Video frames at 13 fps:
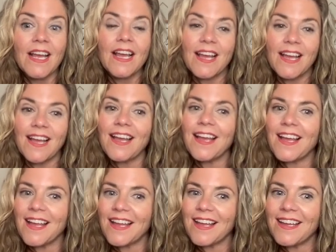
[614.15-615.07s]

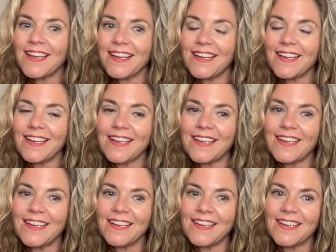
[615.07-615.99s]

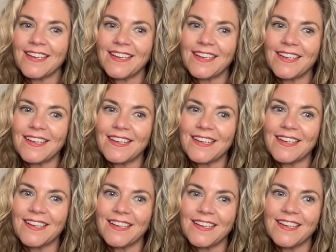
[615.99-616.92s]

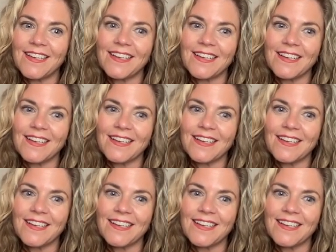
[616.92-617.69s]
This person isn't speaking.